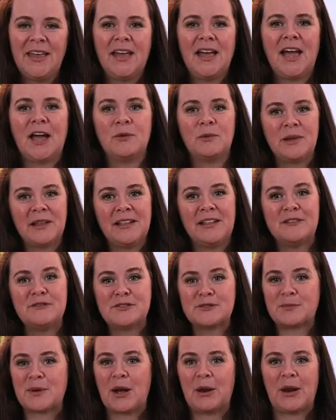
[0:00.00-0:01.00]
I really love
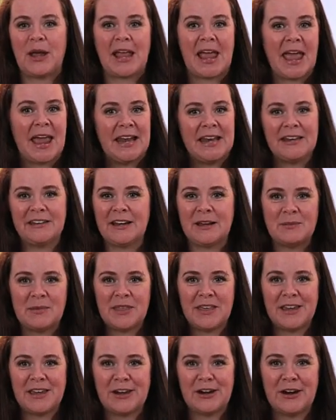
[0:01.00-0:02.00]
sprouting any time of the
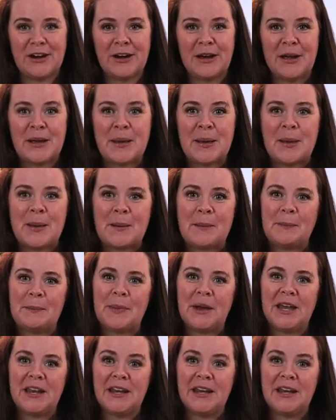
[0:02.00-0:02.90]
year, but